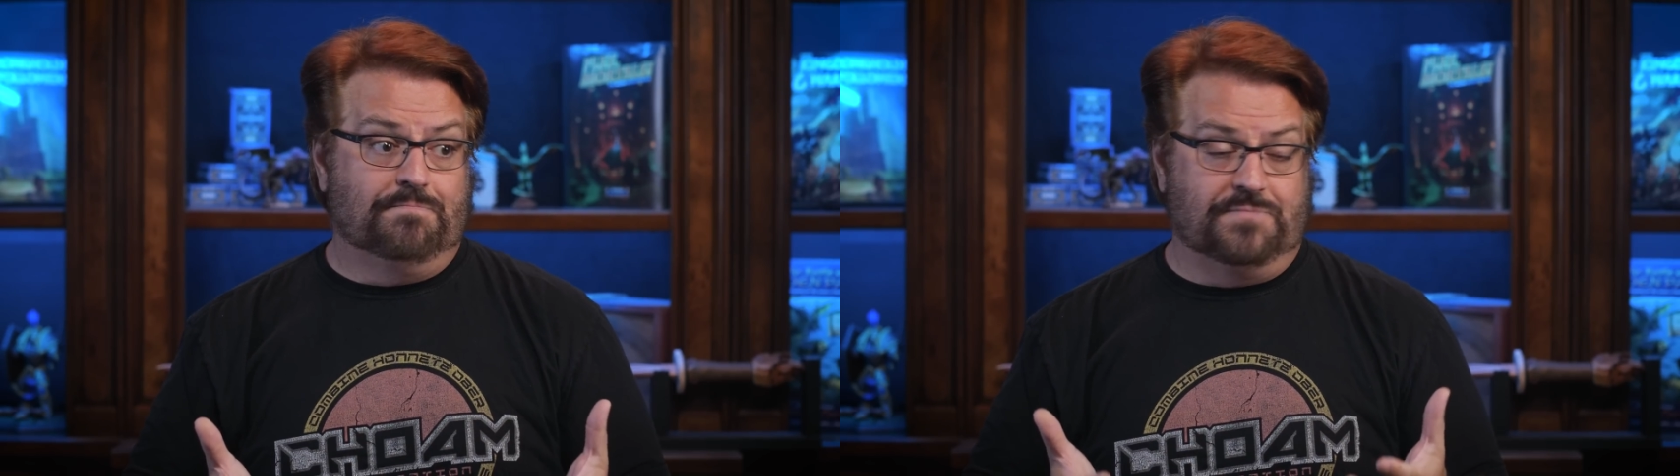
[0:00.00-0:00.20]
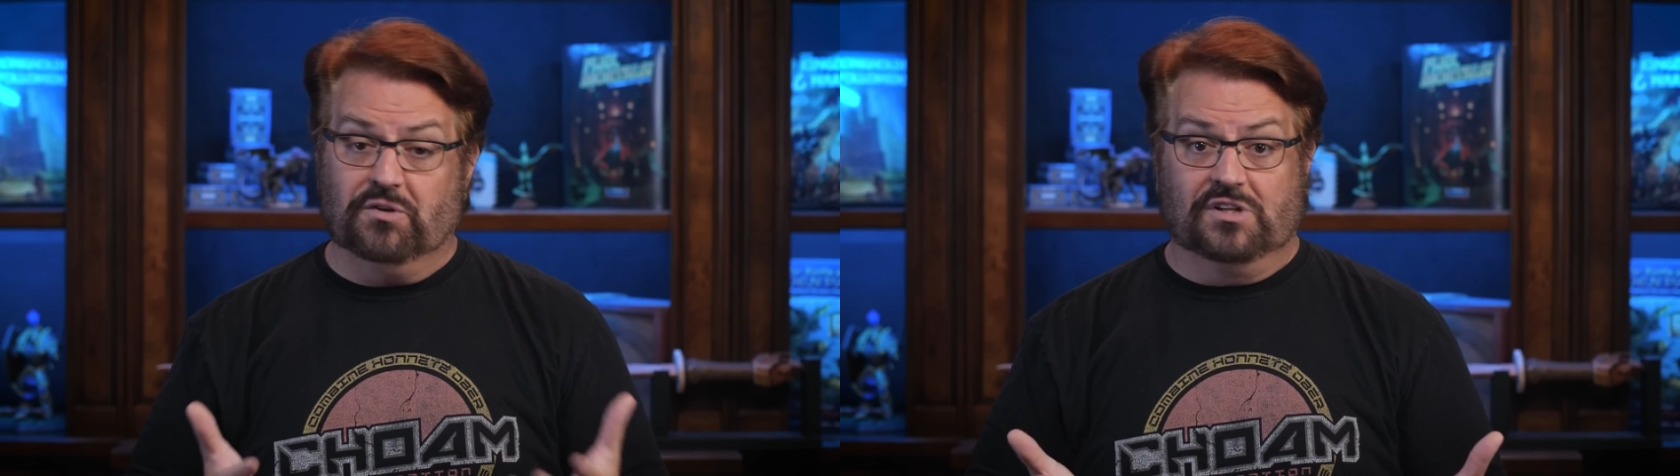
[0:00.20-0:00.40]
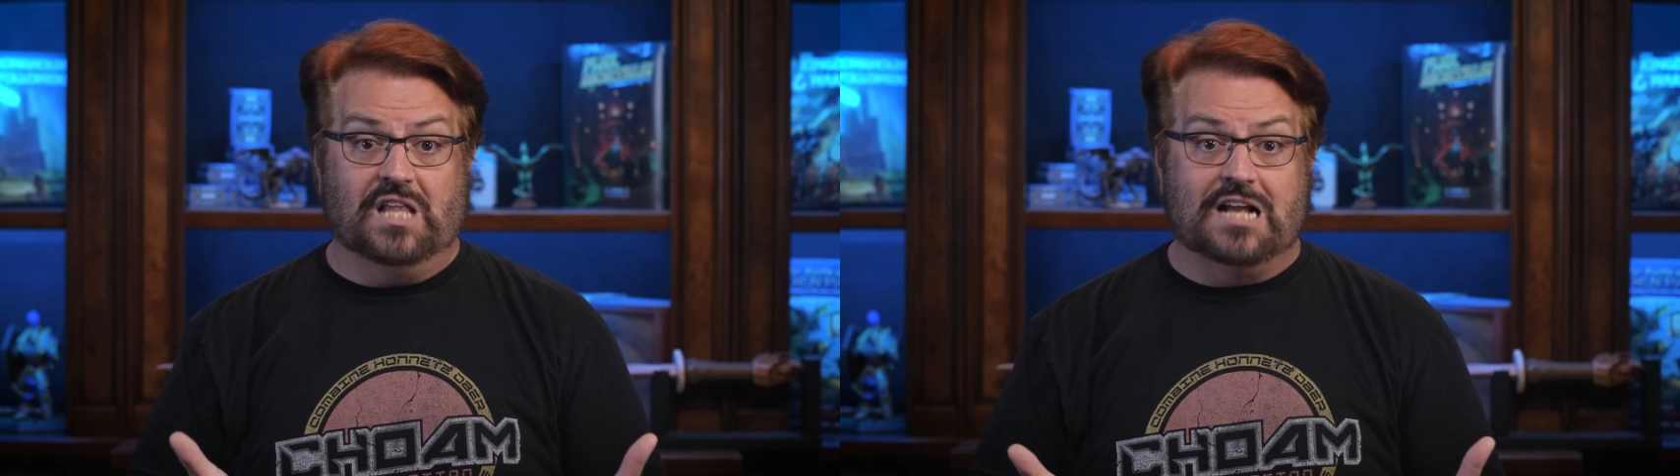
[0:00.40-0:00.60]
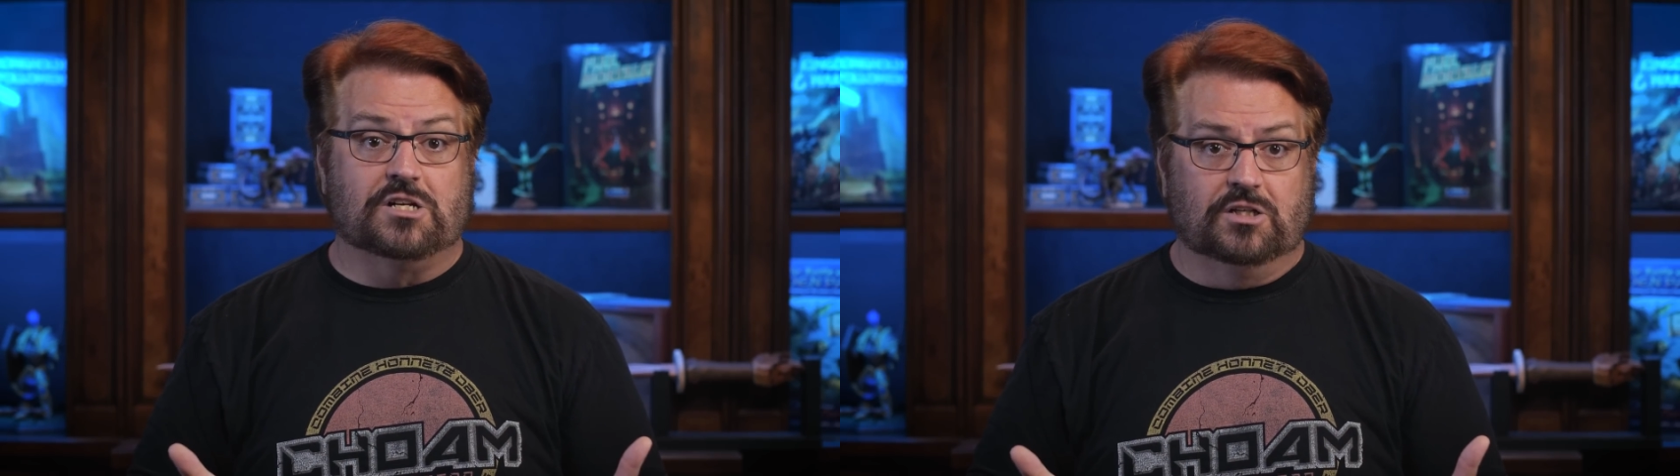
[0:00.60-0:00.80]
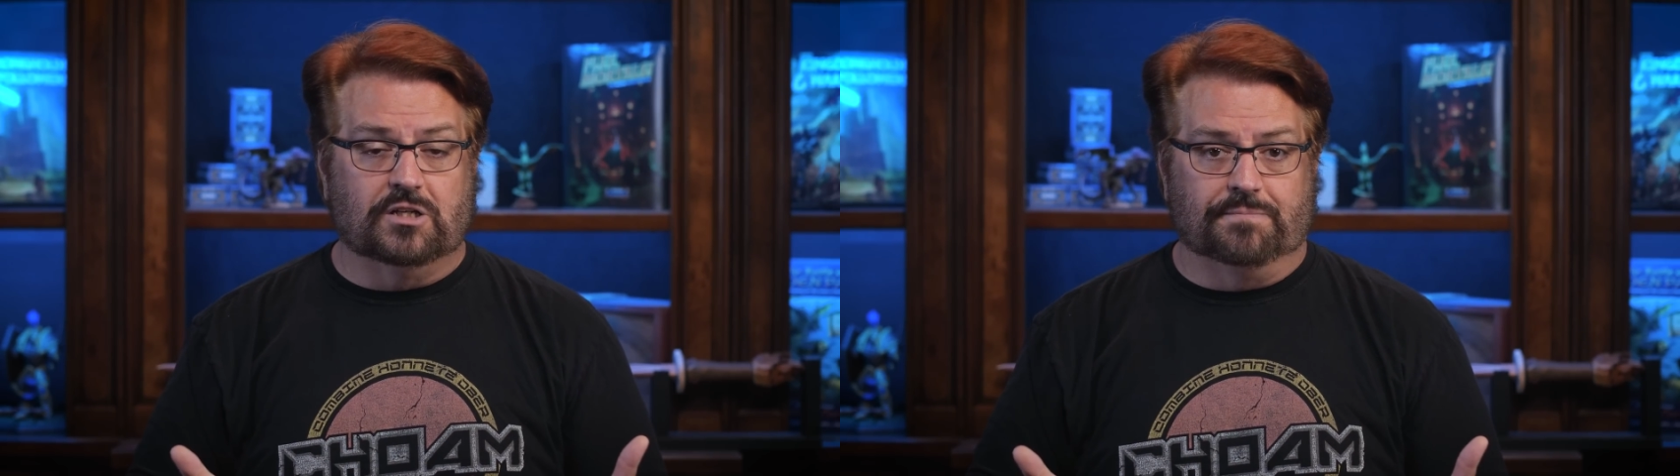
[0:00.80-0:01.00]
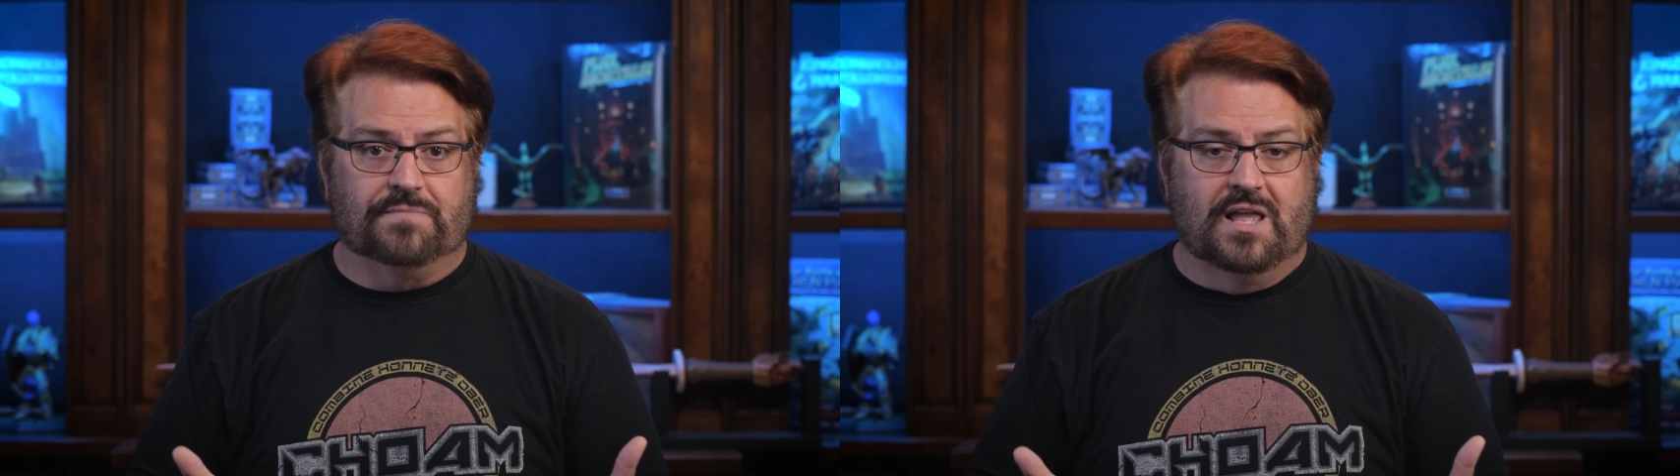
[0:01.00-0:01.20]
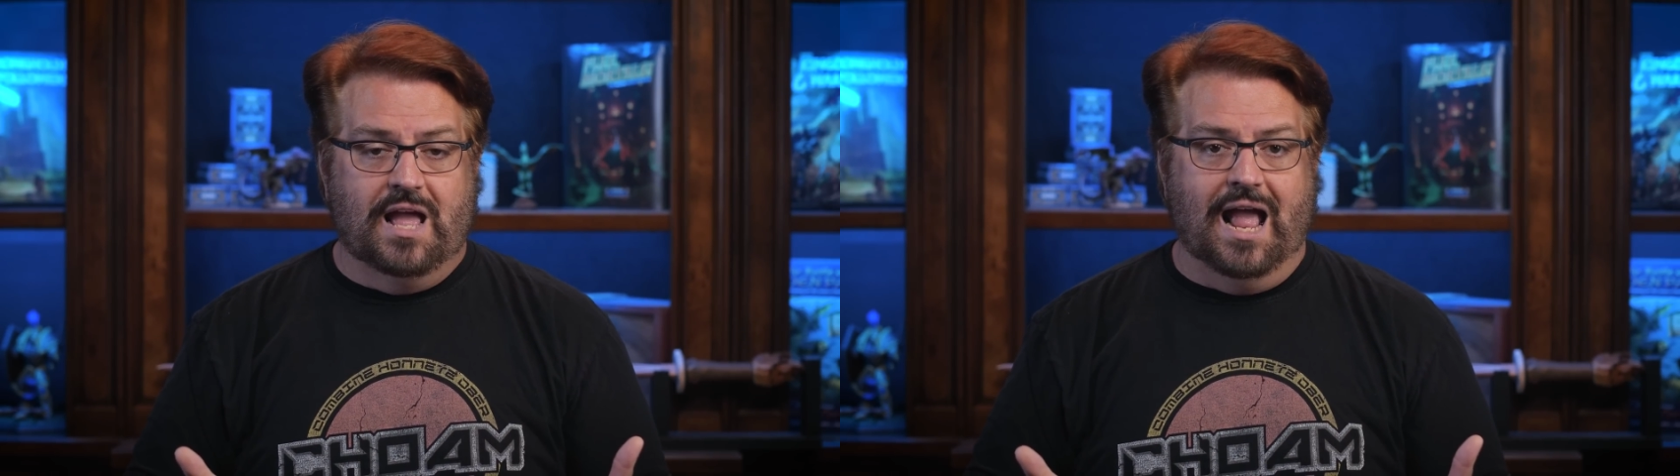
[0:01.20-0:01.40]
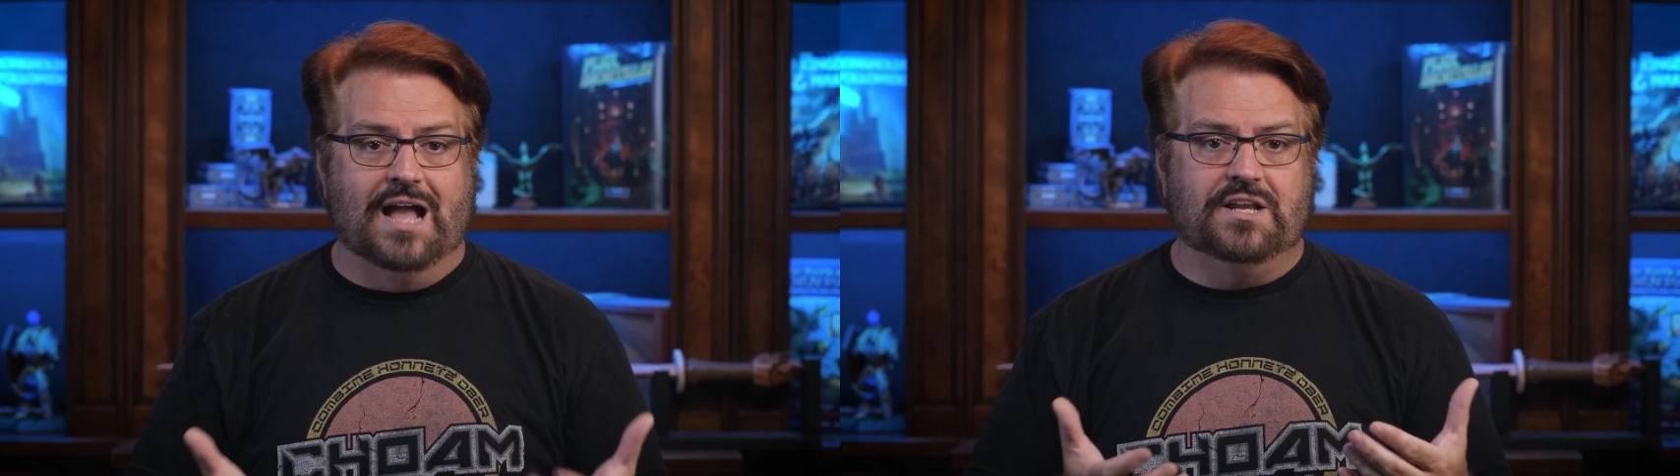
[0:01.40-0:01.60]
There's a lot to learn.
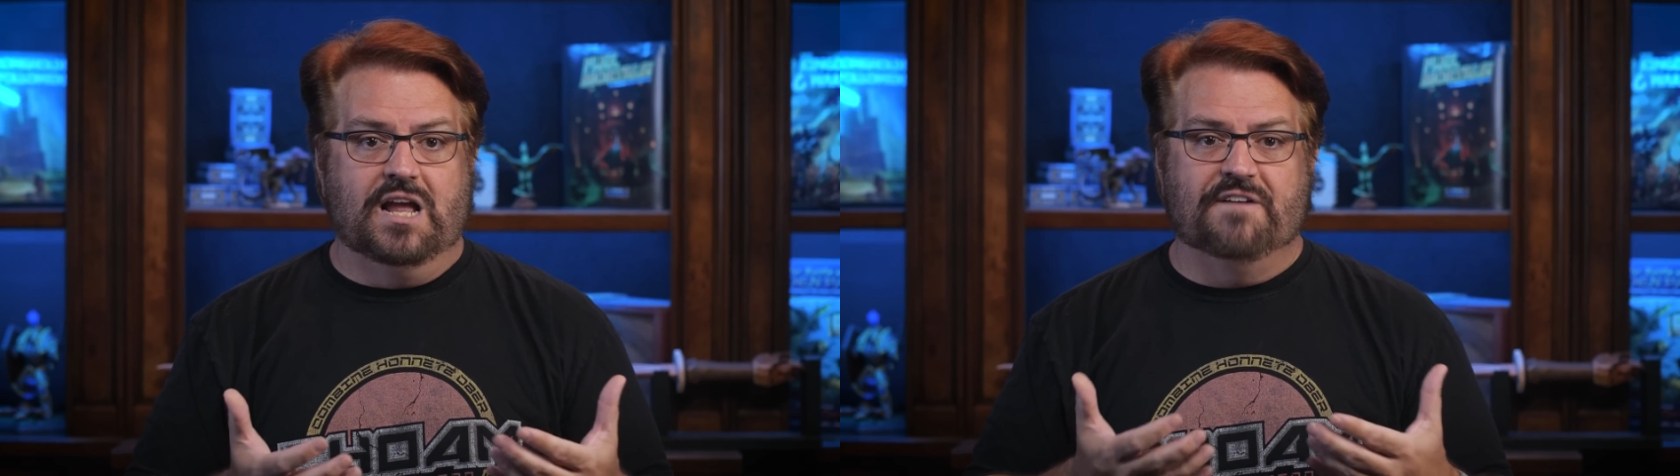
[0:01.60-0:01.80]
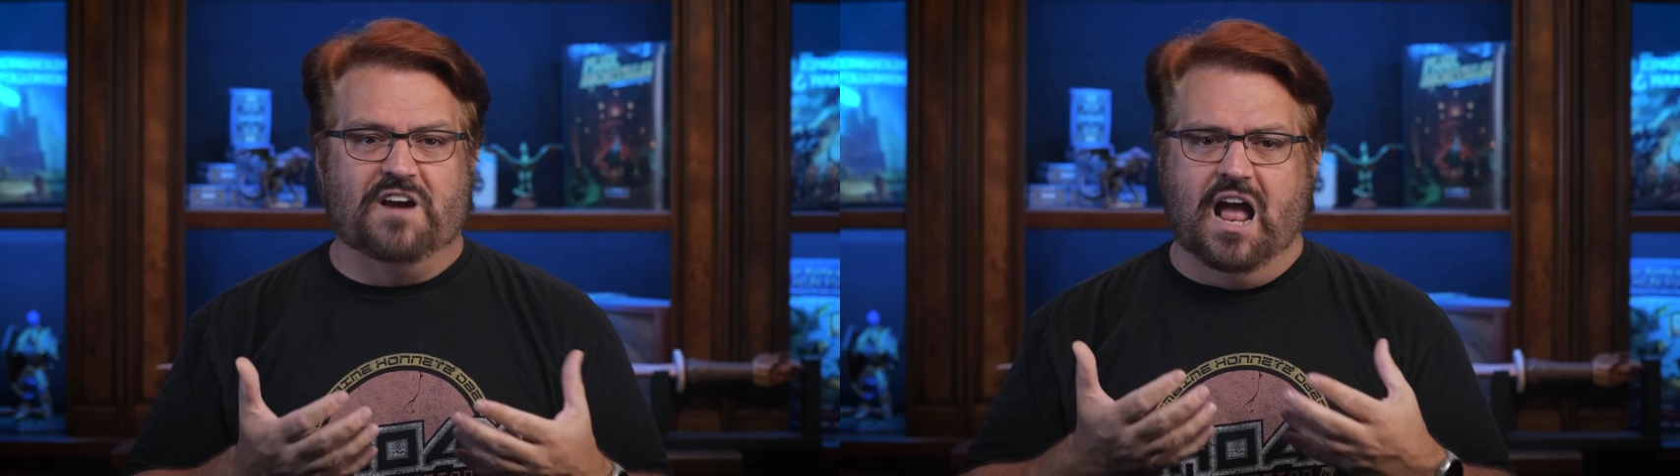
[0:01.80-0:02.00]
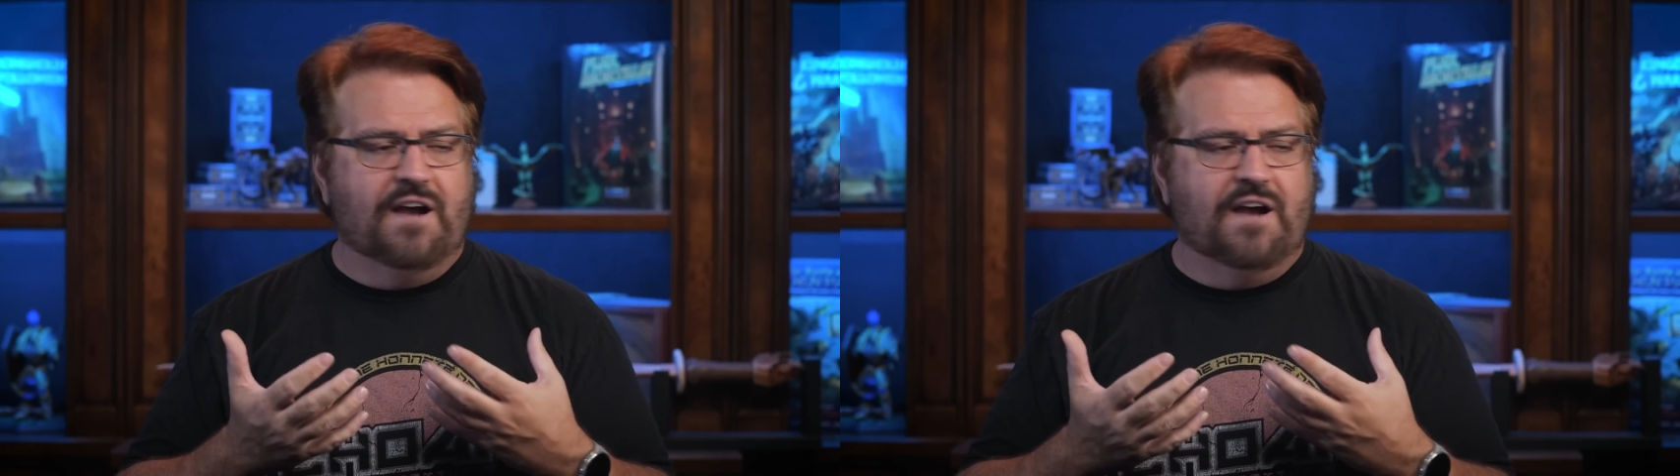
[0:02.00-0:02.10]
And if